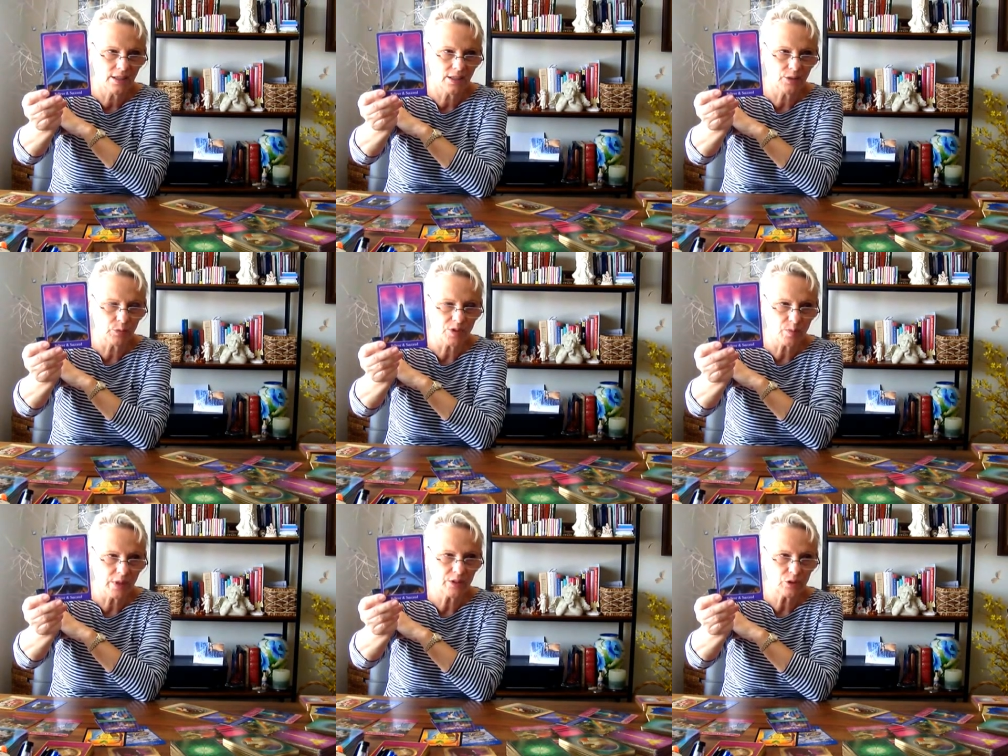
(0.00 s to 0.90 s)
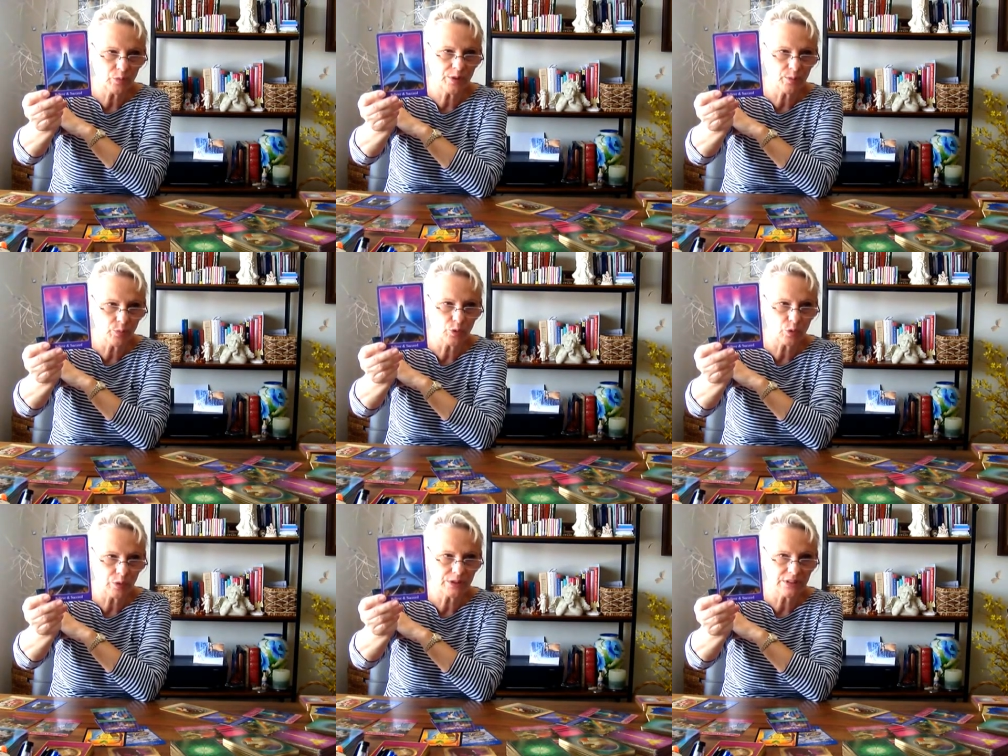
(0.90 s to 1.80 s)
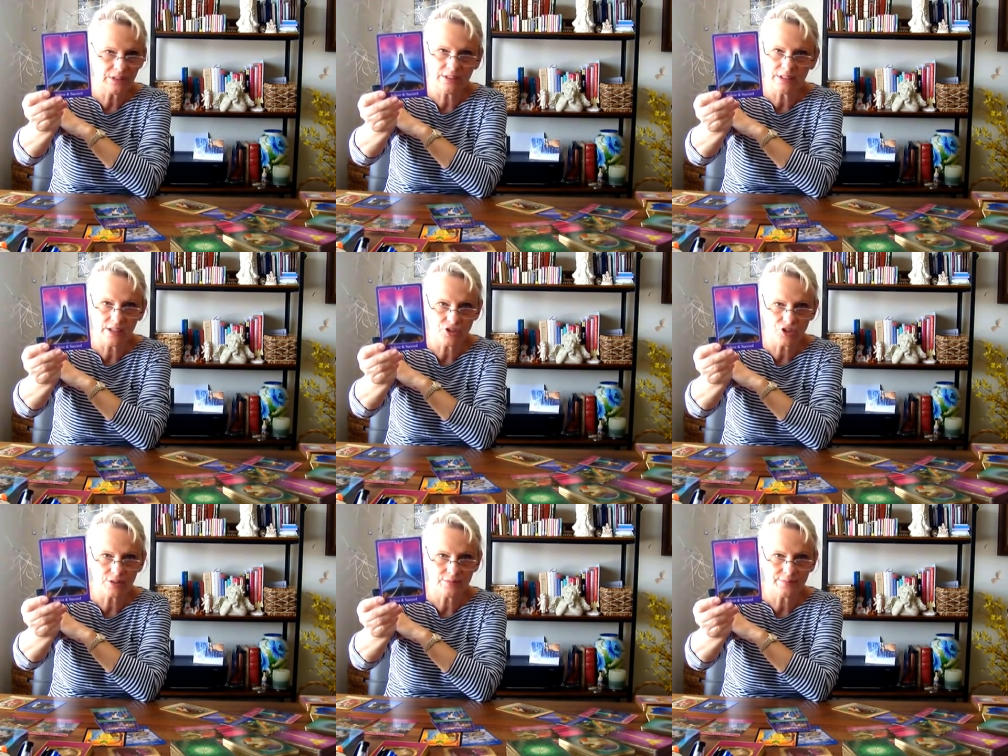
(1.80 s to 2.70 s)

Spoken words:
It was meant to be a book with an intention.